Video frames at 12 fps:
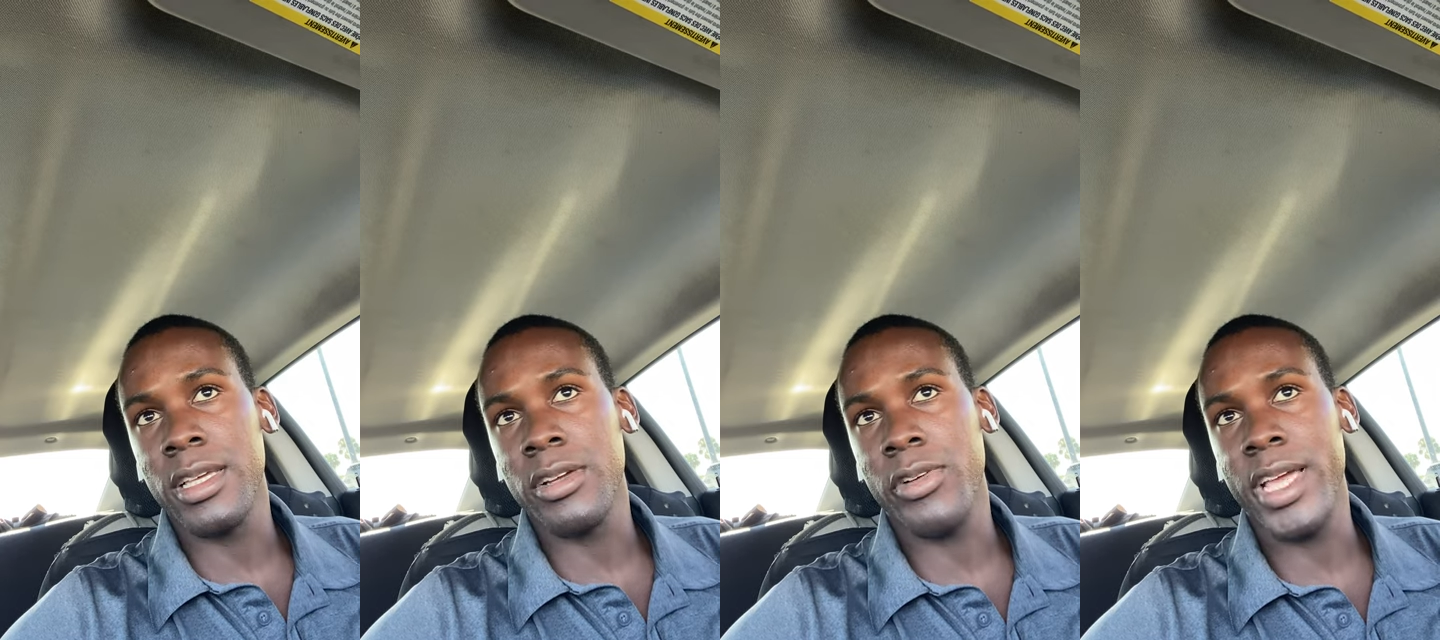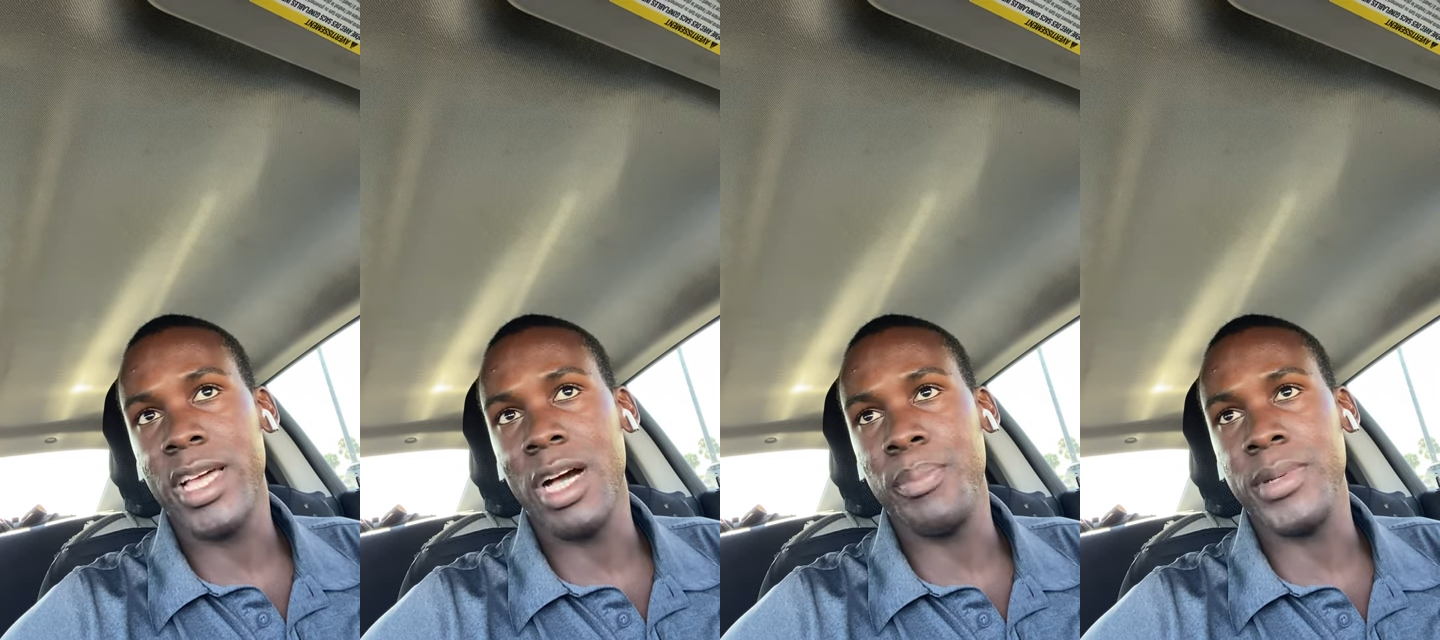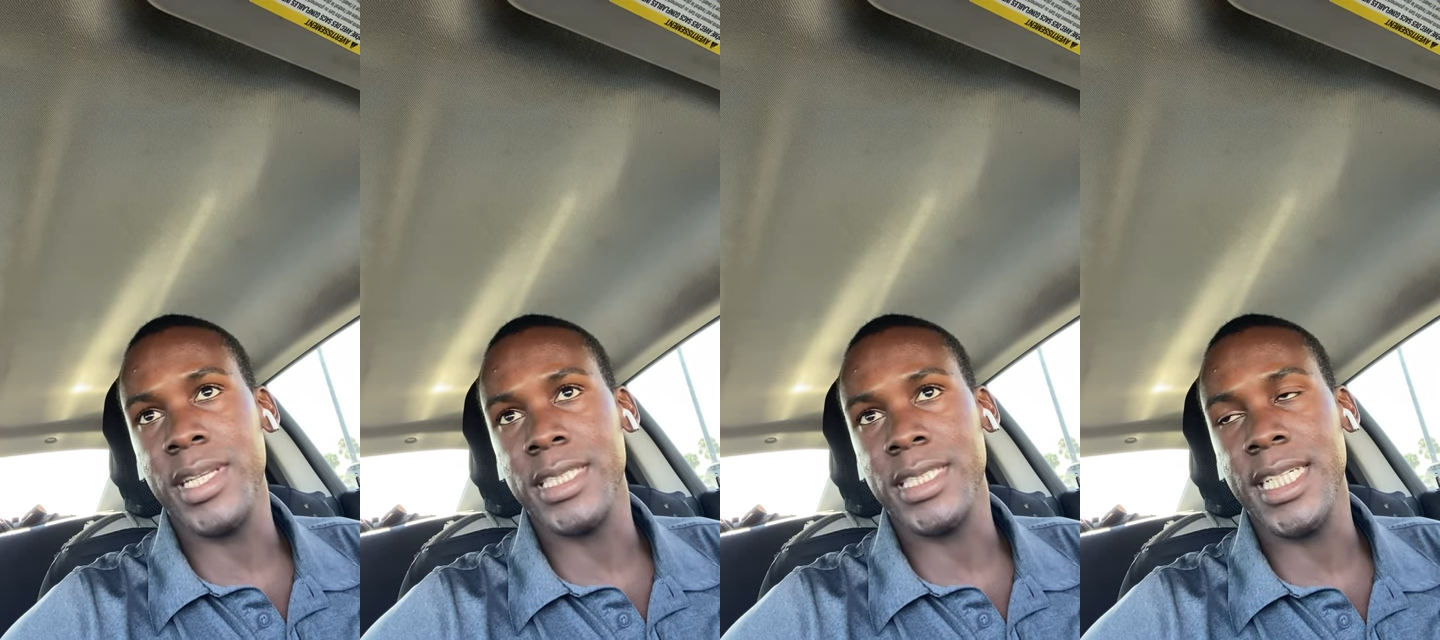great
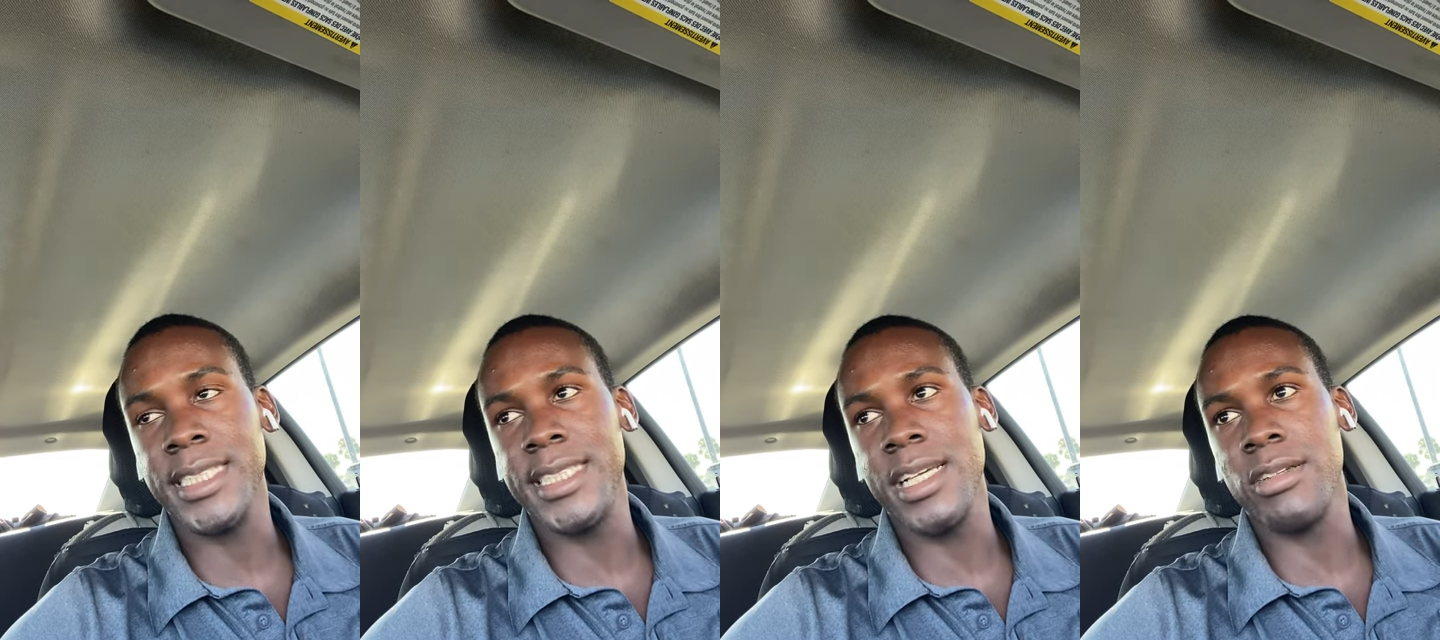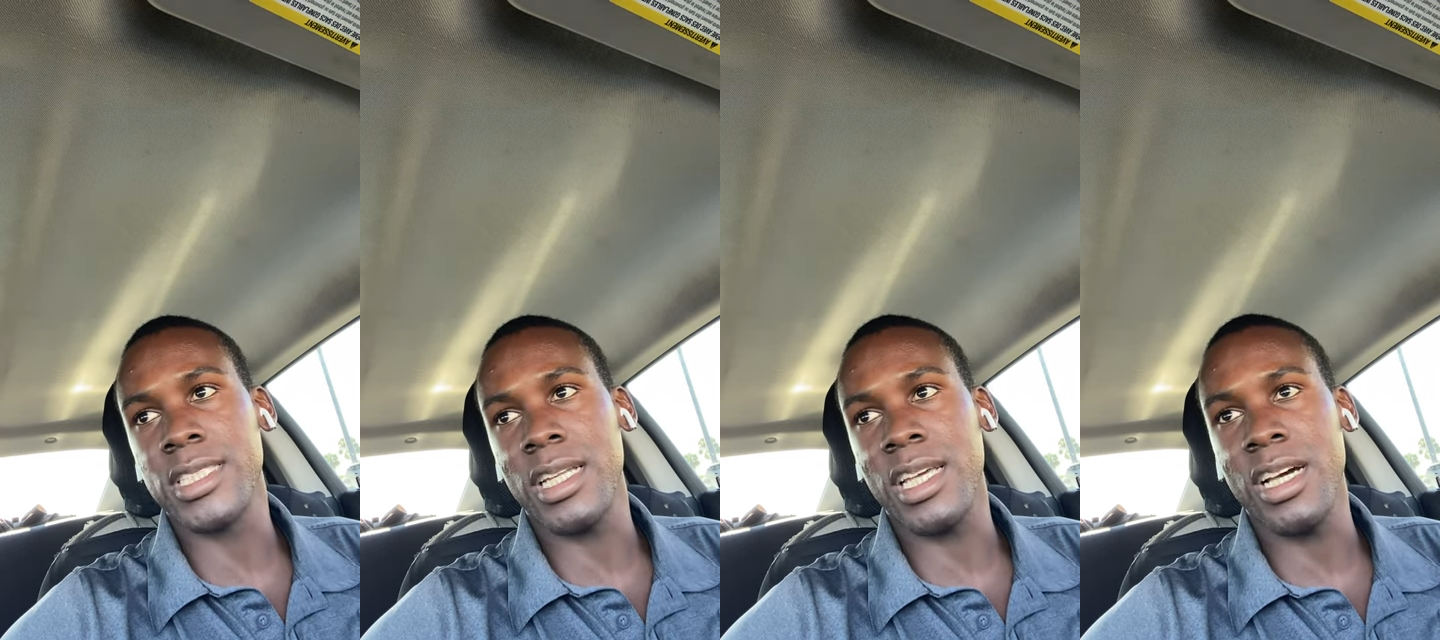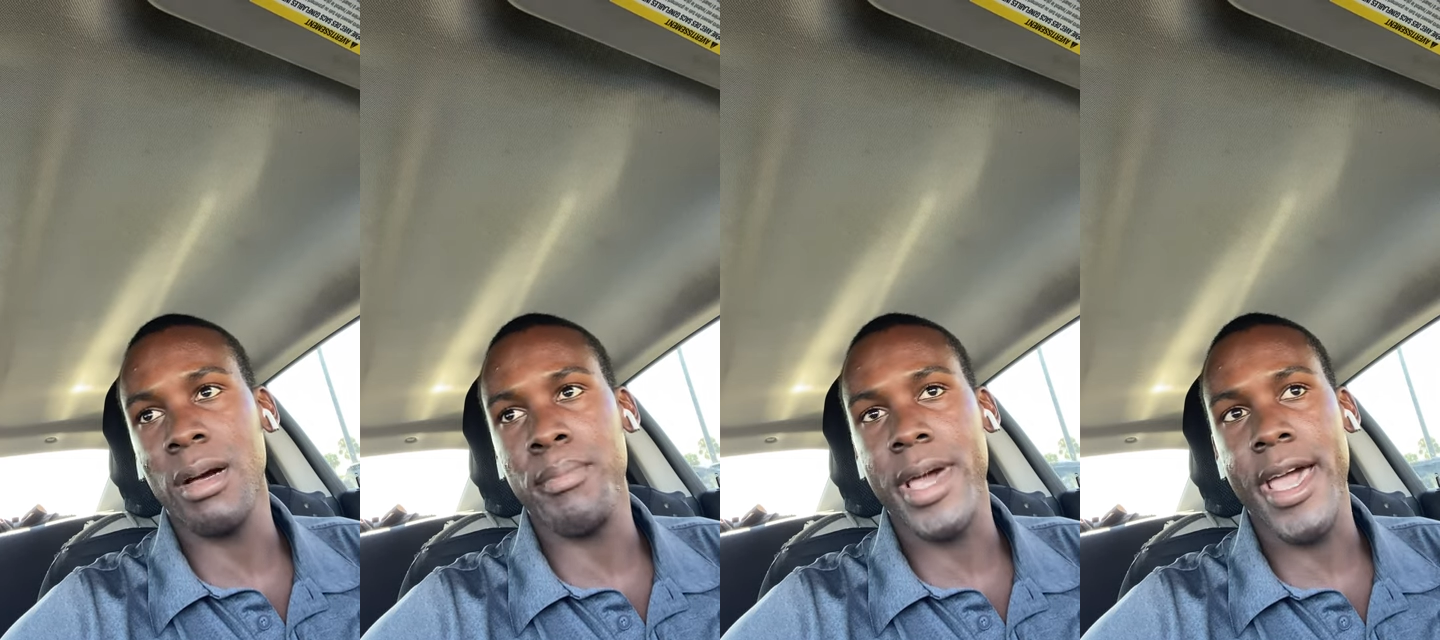companies. Intel's gonna
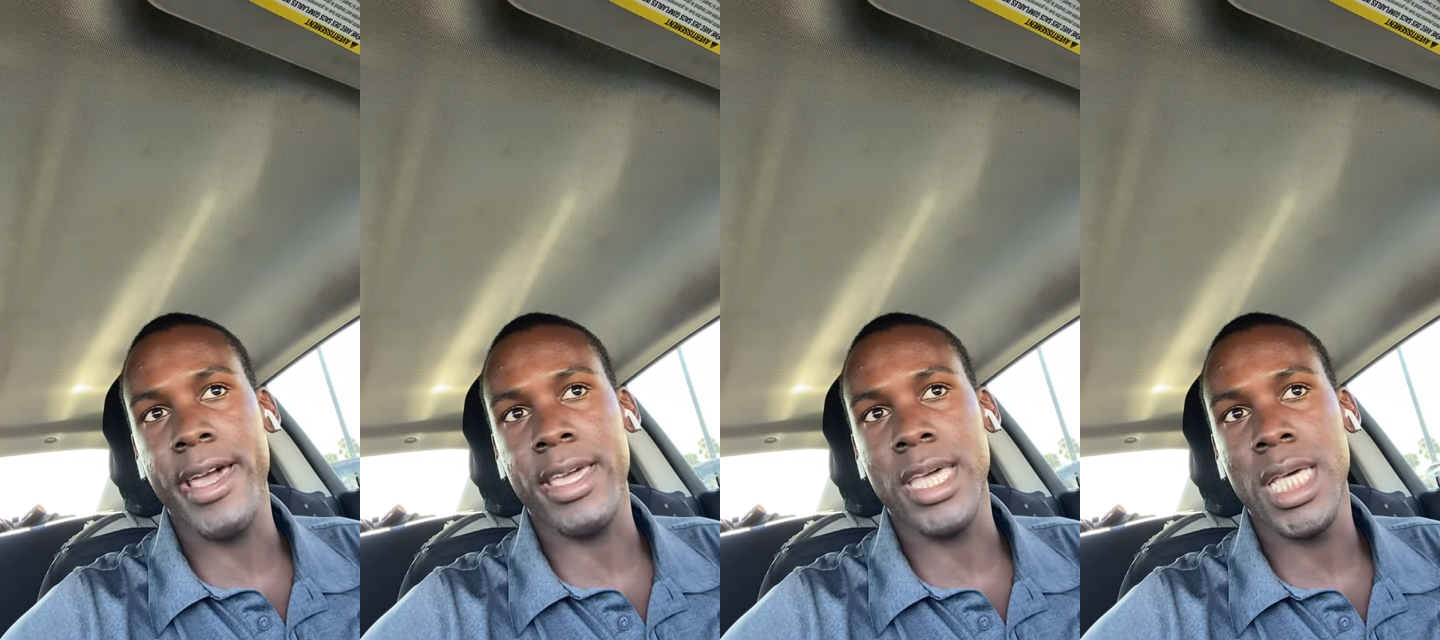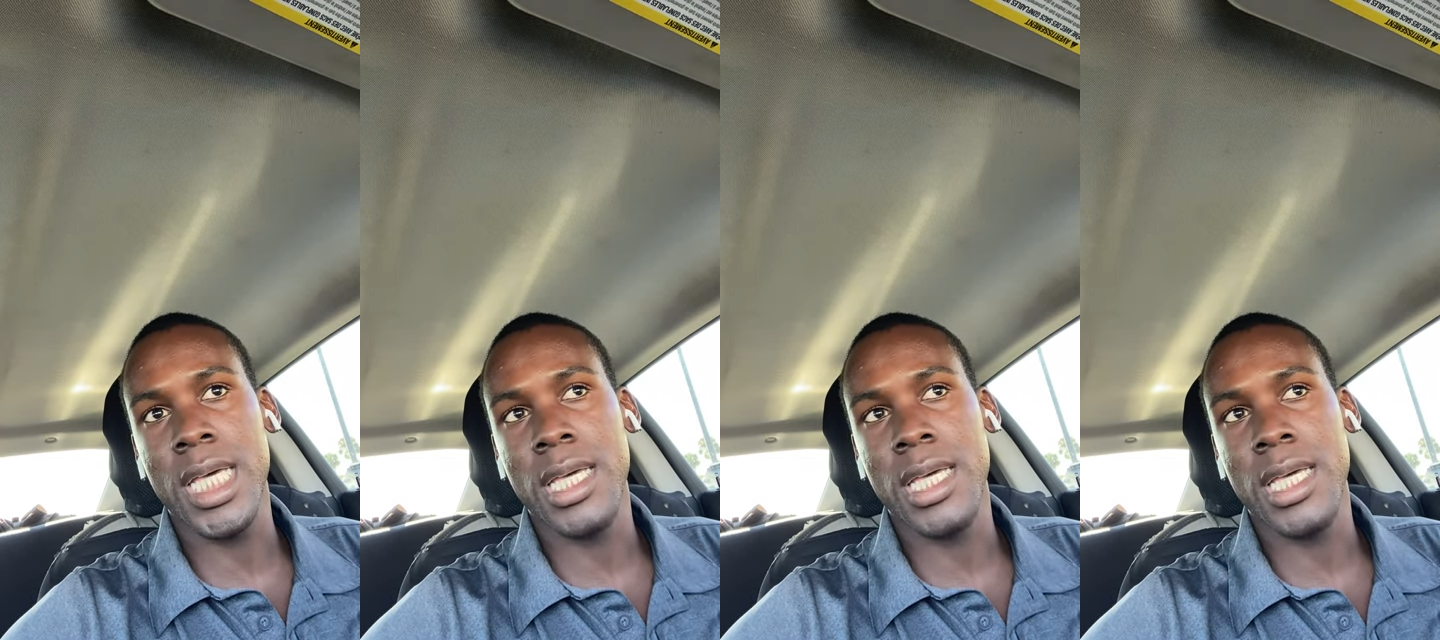come back.